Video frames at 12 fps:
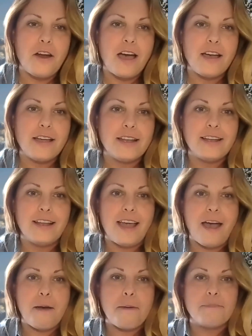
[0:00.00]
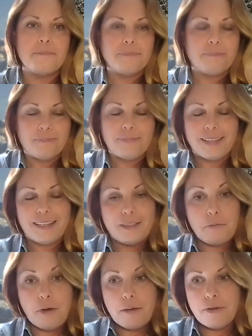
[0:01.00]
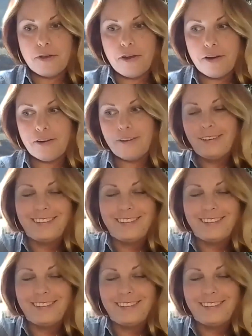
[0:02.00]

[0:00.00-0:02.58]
on the webinar